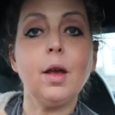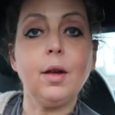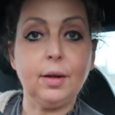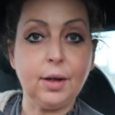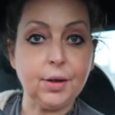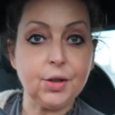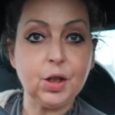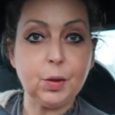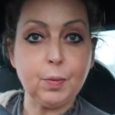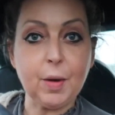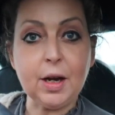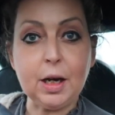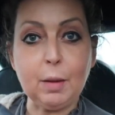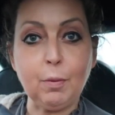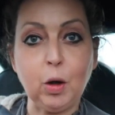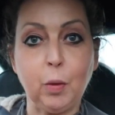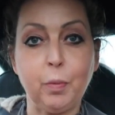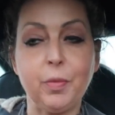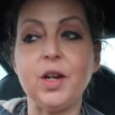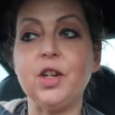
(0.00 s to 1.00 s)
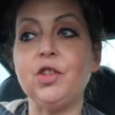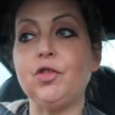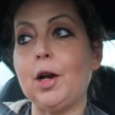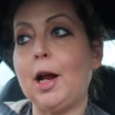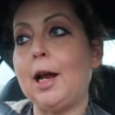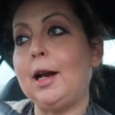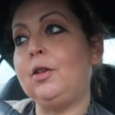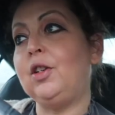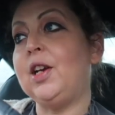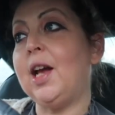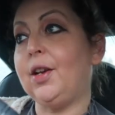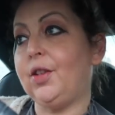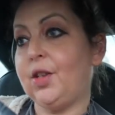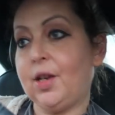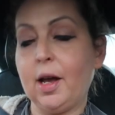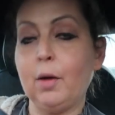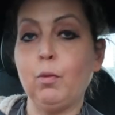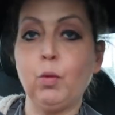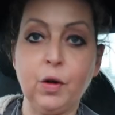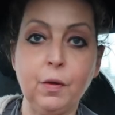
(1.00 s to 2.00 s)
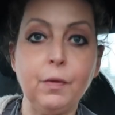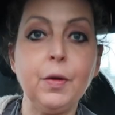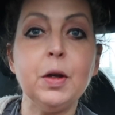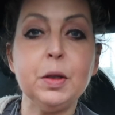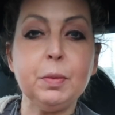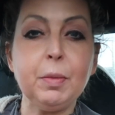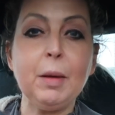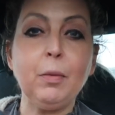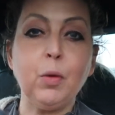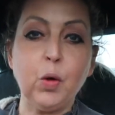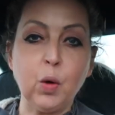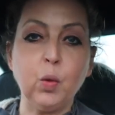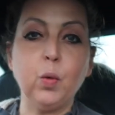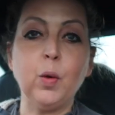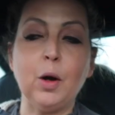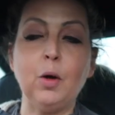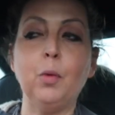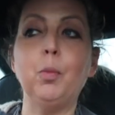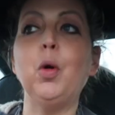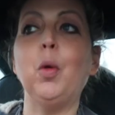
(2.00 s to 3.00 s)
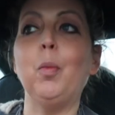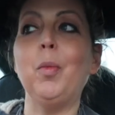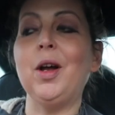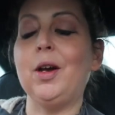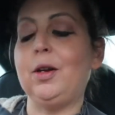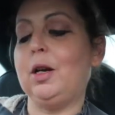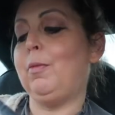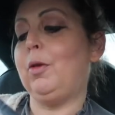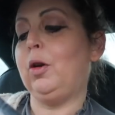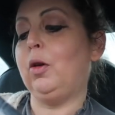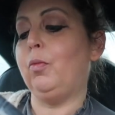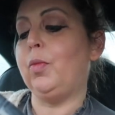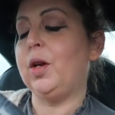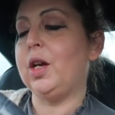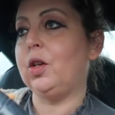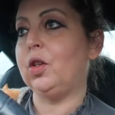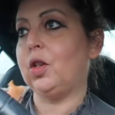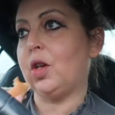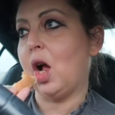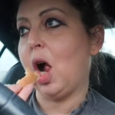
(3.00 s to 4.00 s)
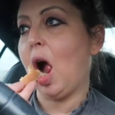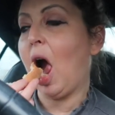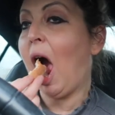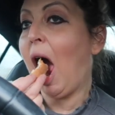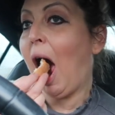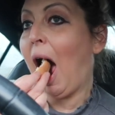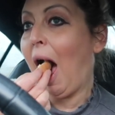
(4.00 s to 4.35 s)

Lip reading: Unless it's pineapple on pizza, and yes, I'm one of those people that will put pineapple on pizza.